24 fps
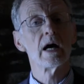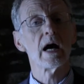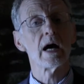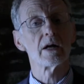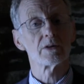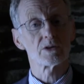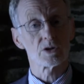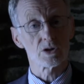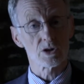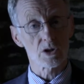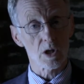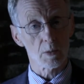
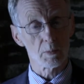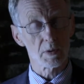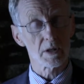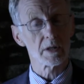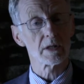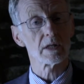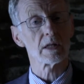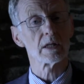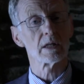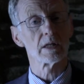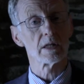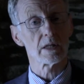and to
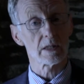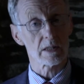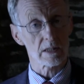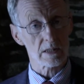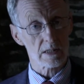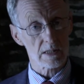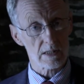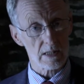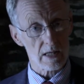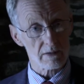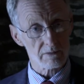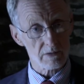Dublin in
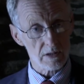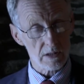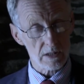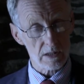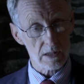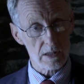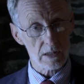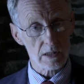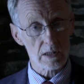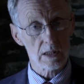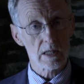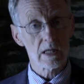
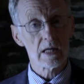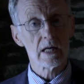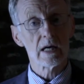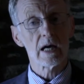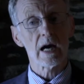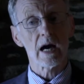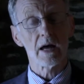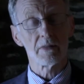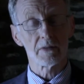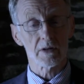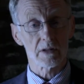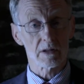917,
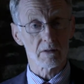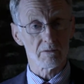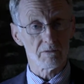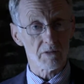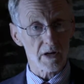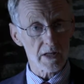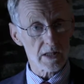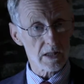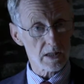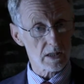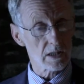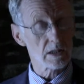and then the
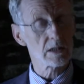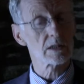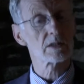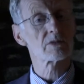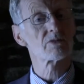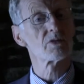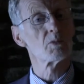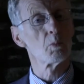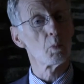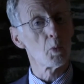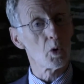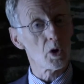Vikings
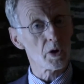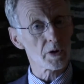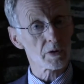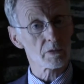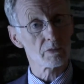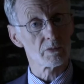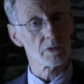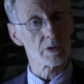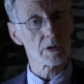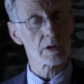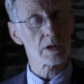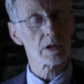from
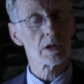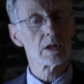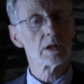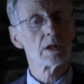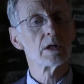Waterford